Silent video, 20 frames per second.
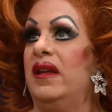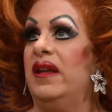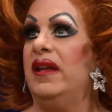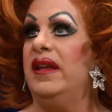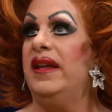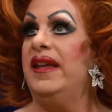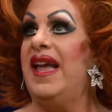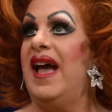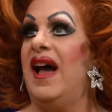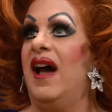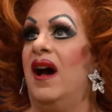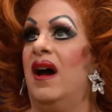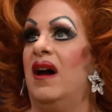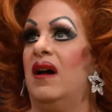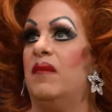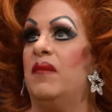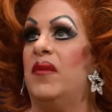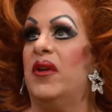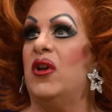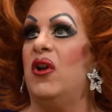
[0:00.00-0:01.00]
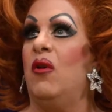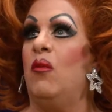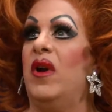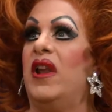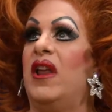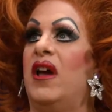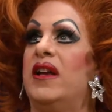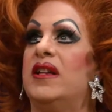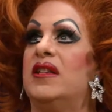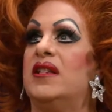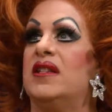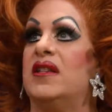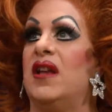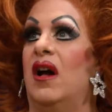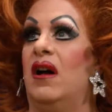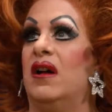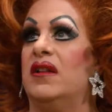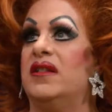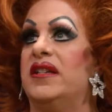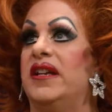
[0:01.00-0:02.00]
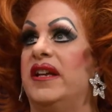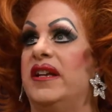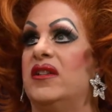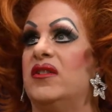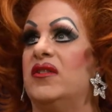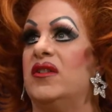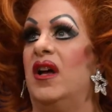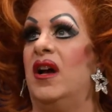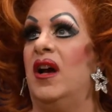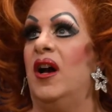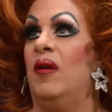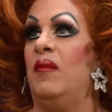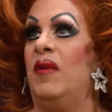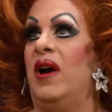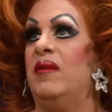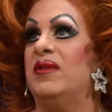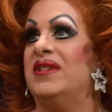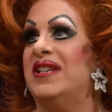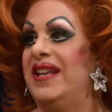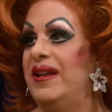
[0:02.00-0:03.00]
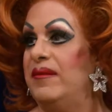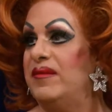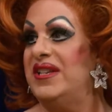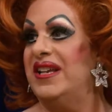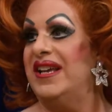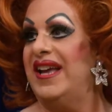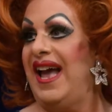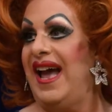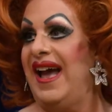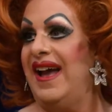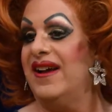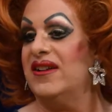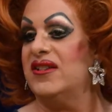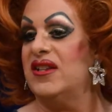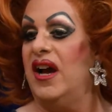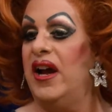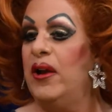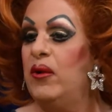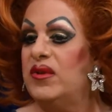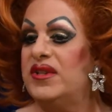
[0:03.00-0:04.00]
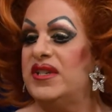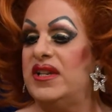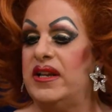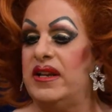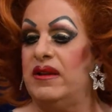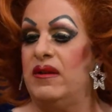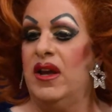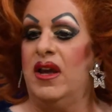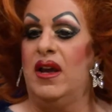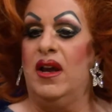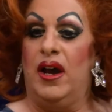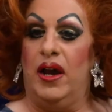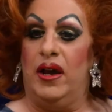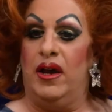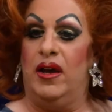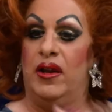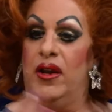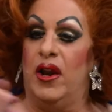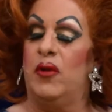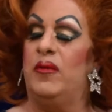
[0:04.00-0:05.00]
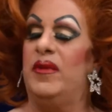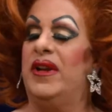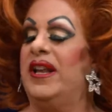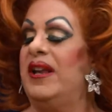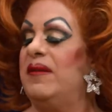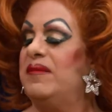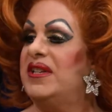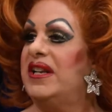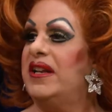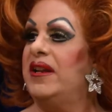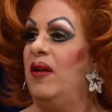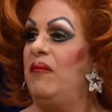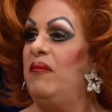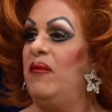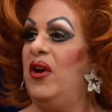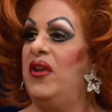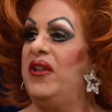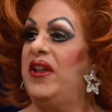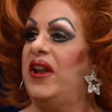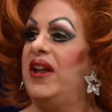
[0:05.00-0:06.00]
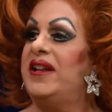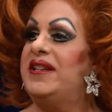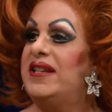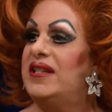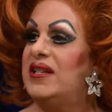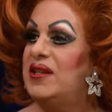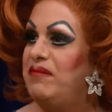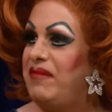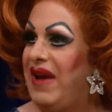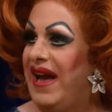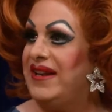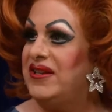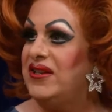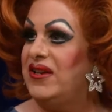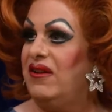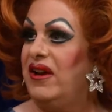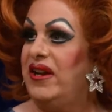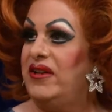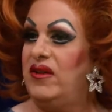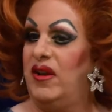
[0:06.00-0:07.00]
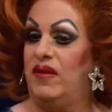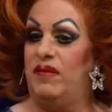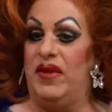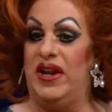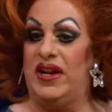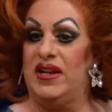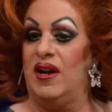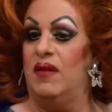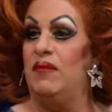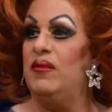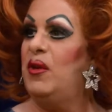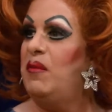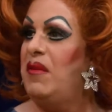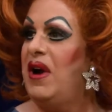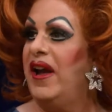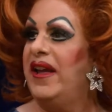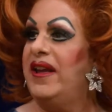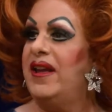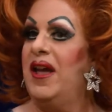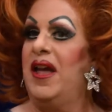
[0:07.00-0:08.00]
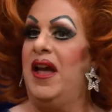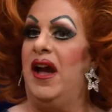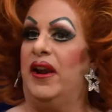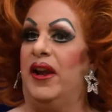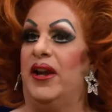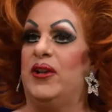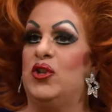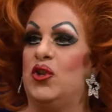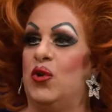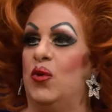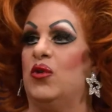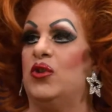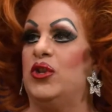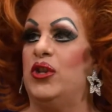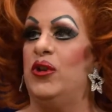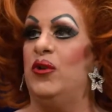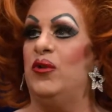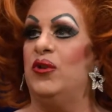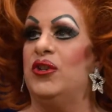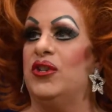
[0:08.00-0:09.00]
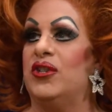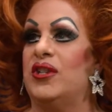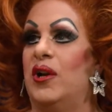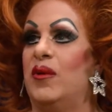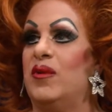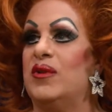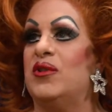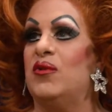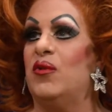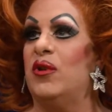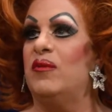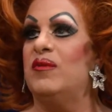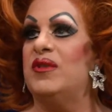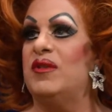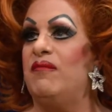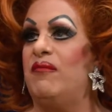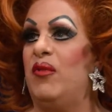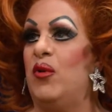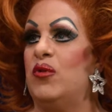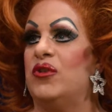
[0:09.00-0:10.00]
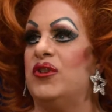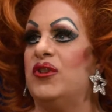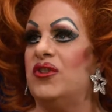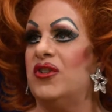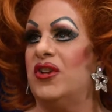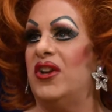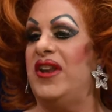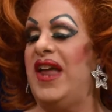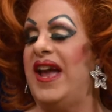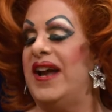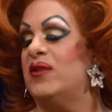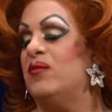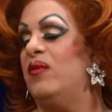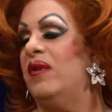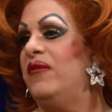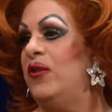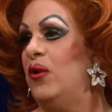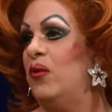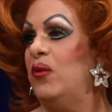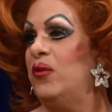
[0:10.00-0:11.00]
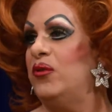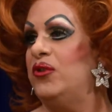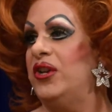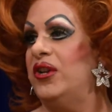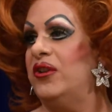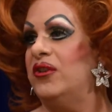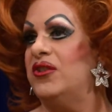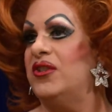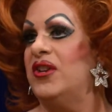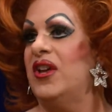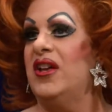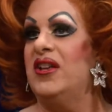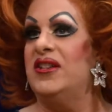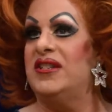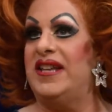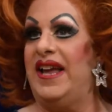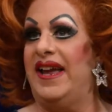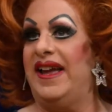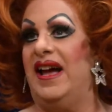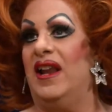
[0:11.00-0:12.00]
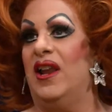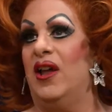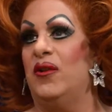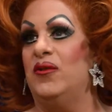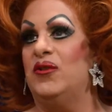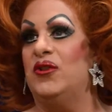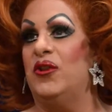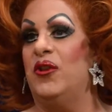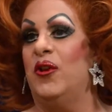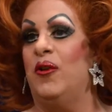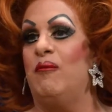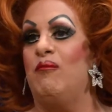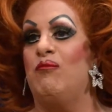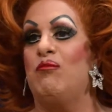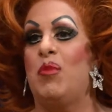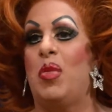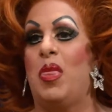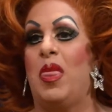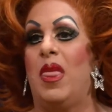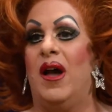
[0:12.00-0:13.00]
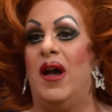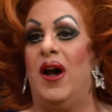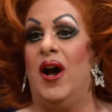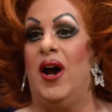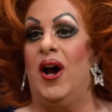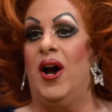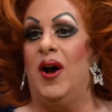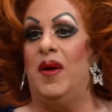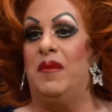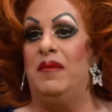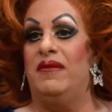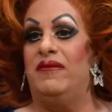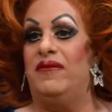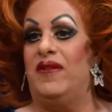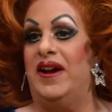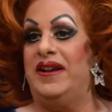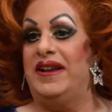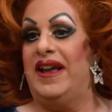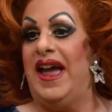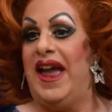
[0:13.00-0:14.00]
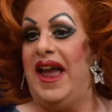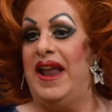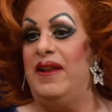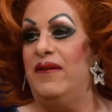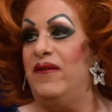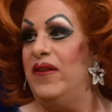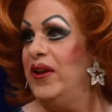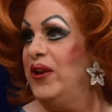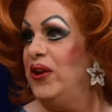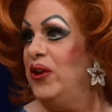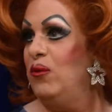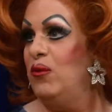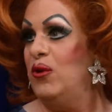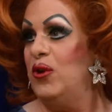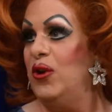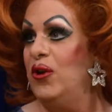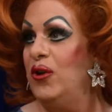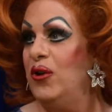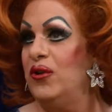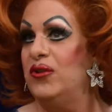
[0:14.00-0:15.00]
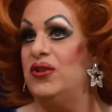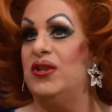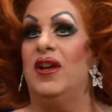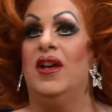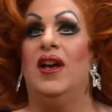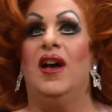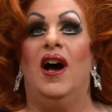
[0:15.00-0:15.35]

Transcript: Yeah, because when I started, I was a lip sync act. I always did an opening lip sync number, and then I did some patter. I picked up the mic and I talked to the audience. I always thought it was important to connect with your audience, say hello to them, find out anything you could.